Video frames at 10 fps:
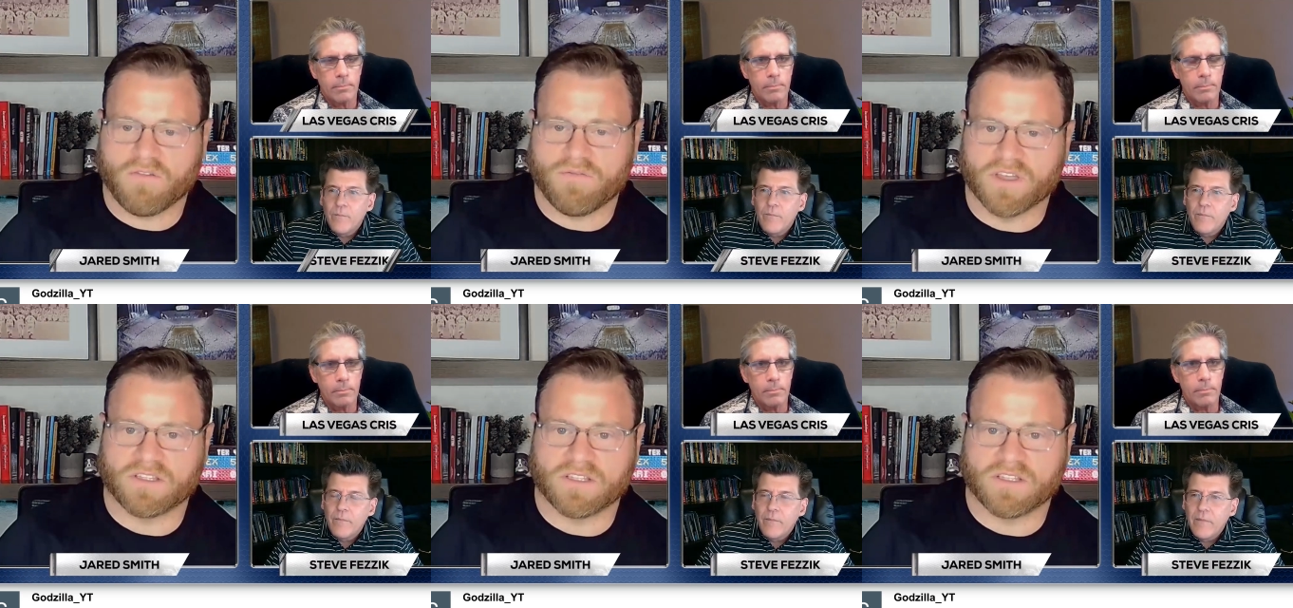Speaker 1: of
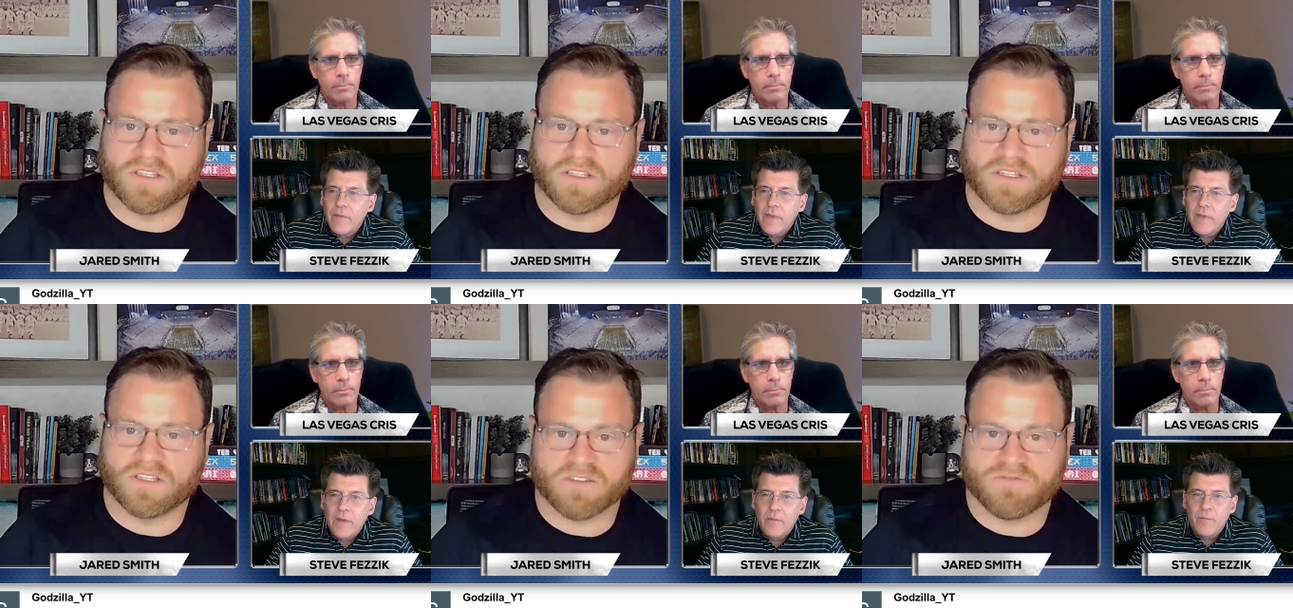the
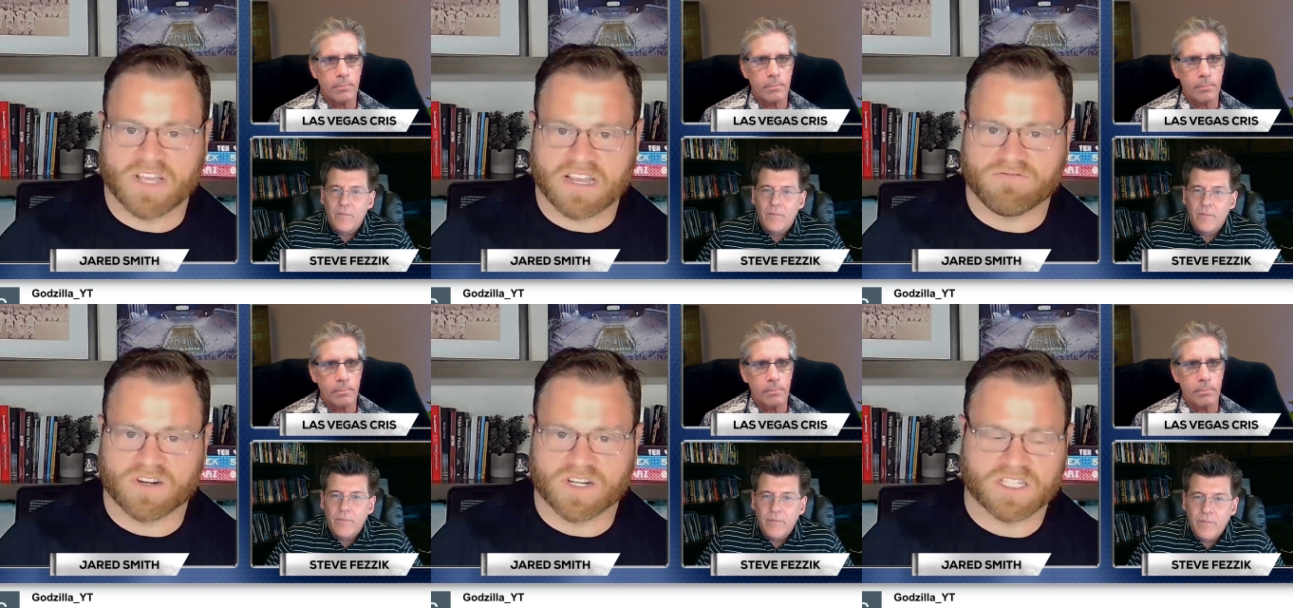double digit
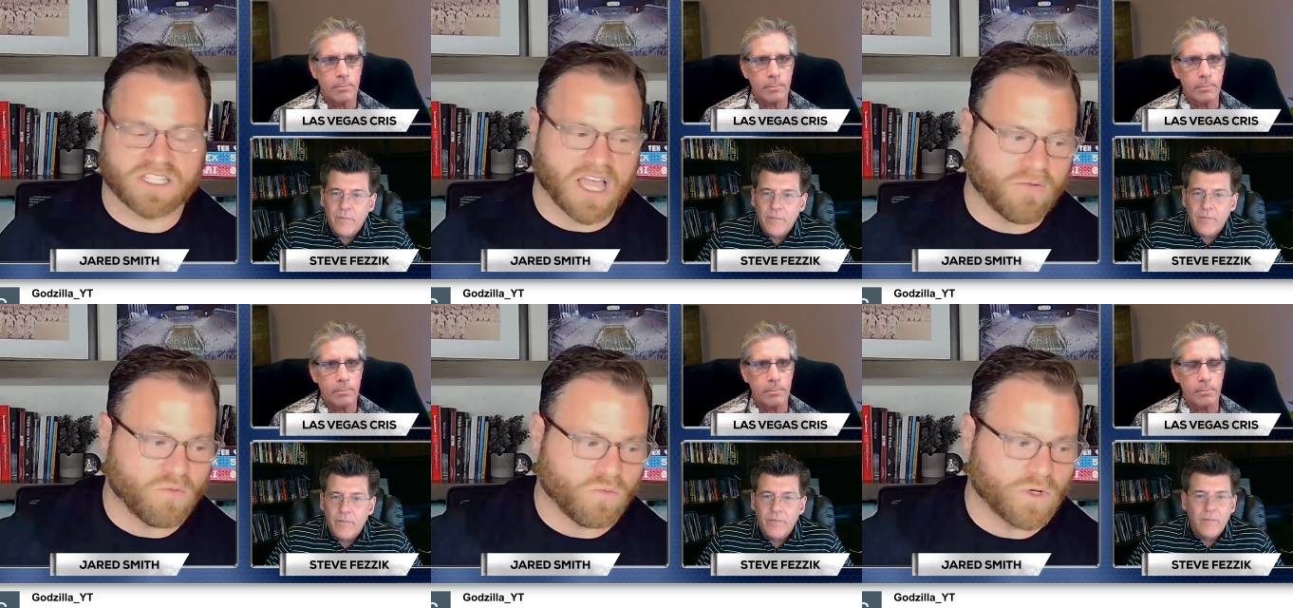favorites
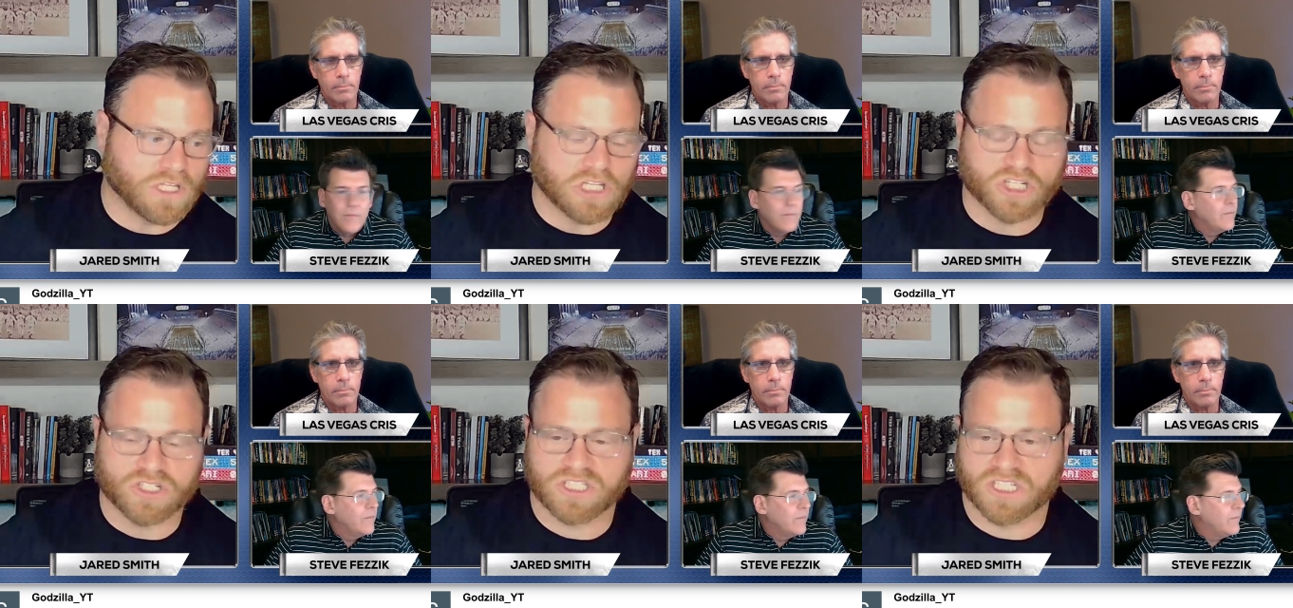that would
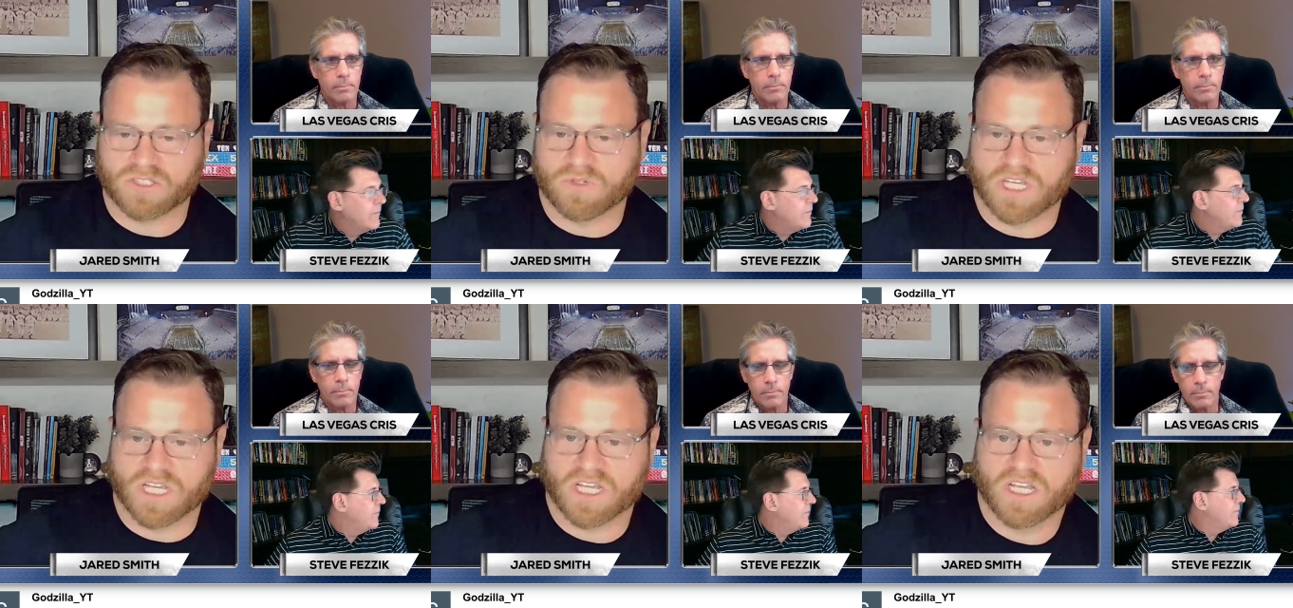lose this
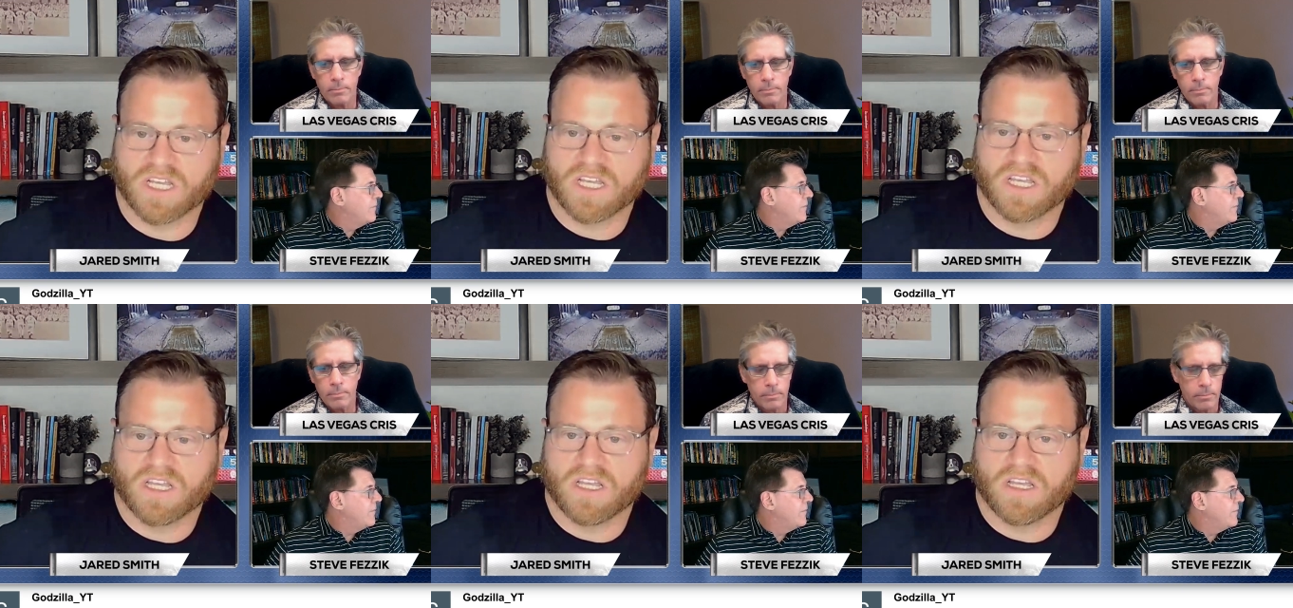week,
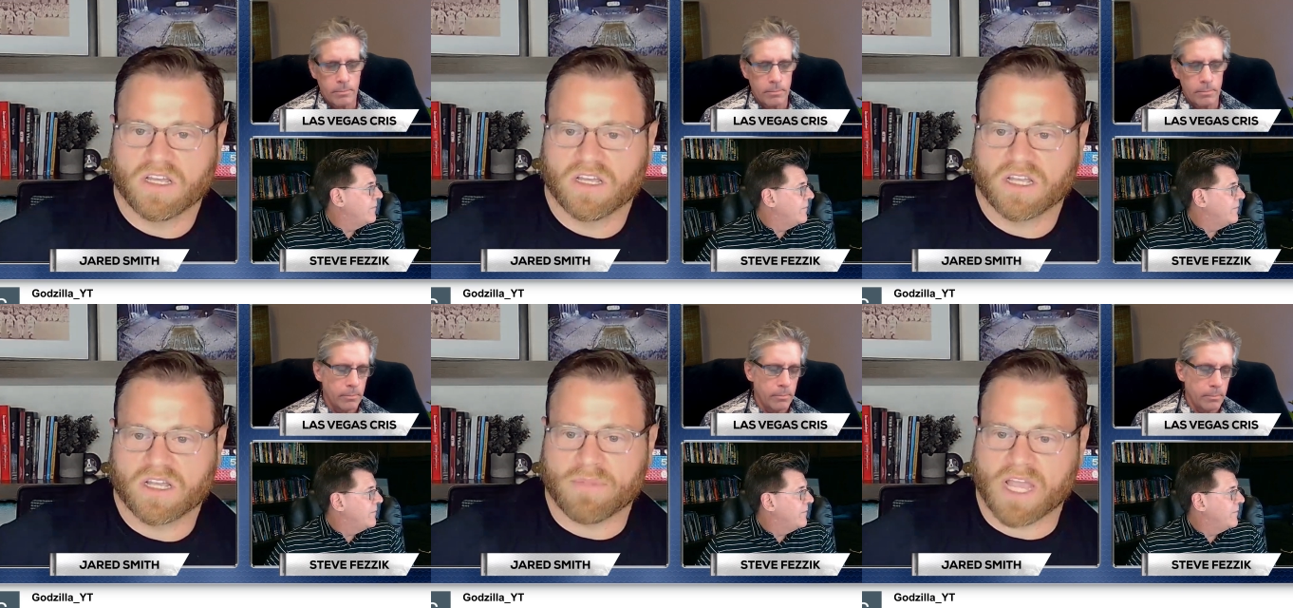
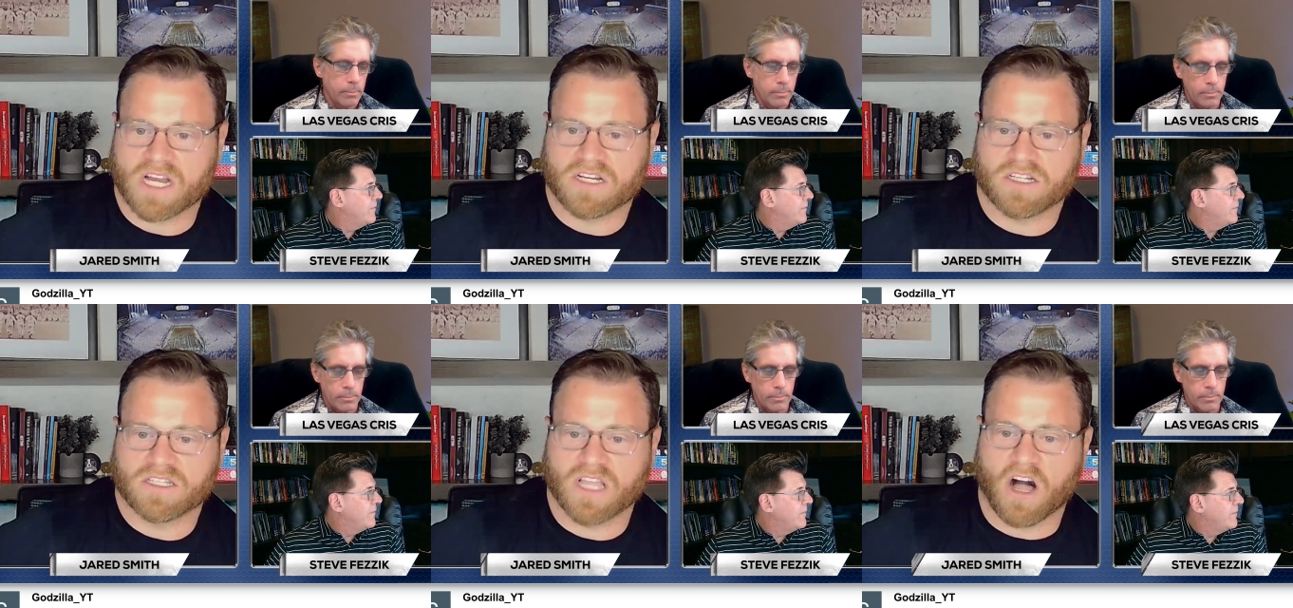
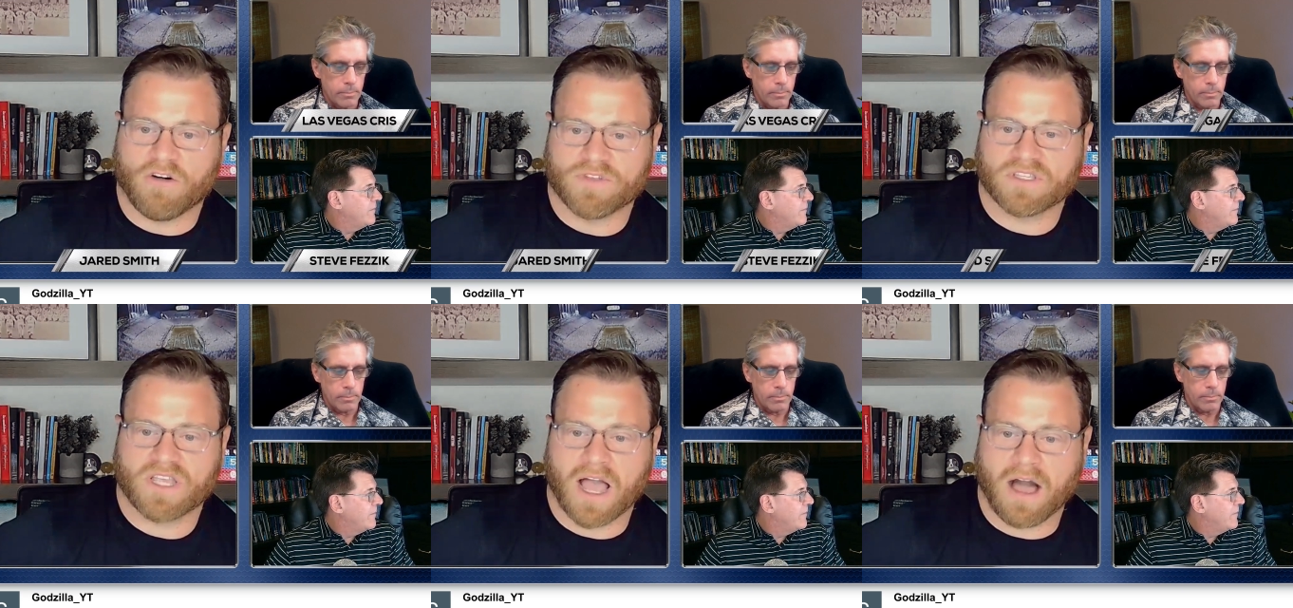Commanders, Dolphins,